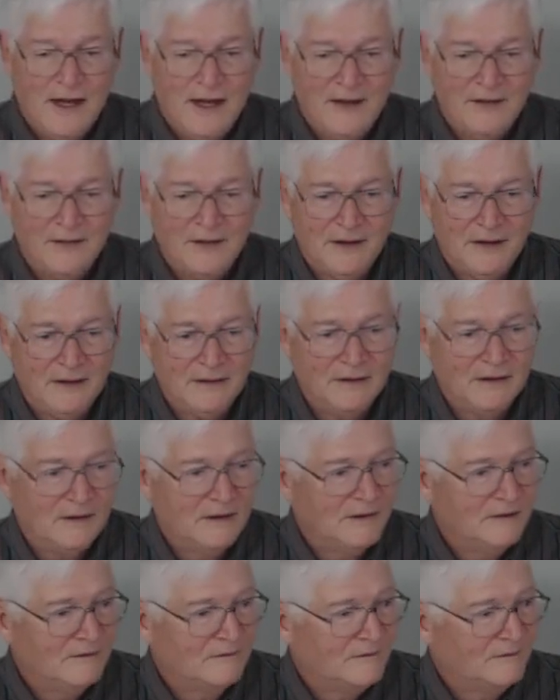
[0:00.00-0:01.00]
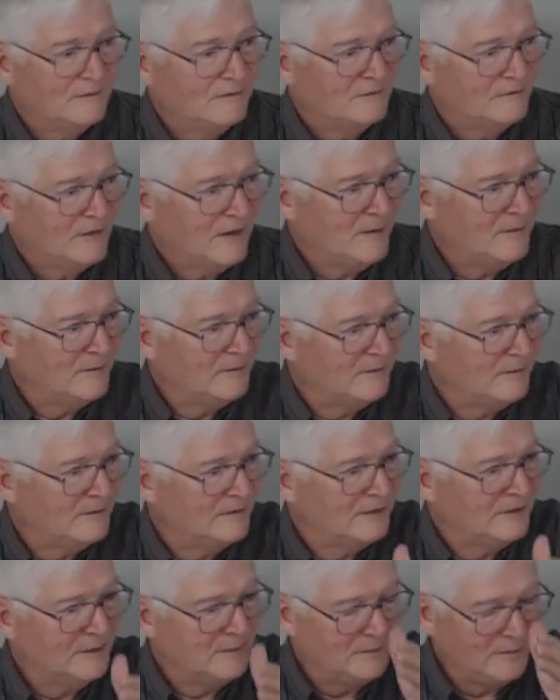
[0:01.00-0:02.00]
and then from
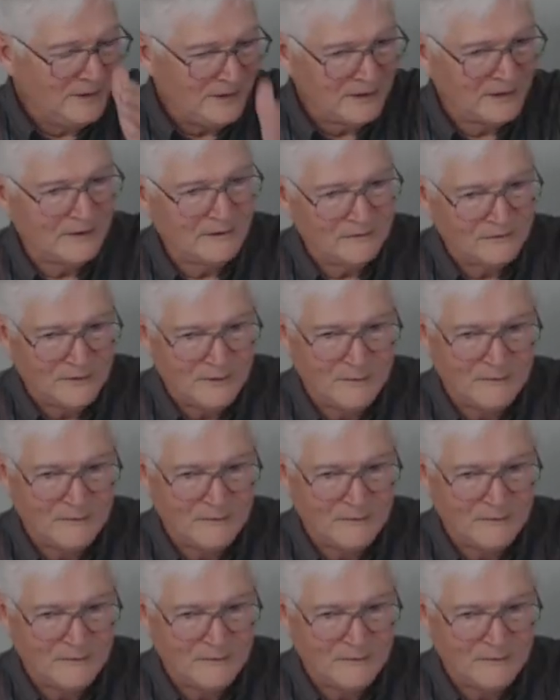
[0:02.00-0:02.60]
the middle,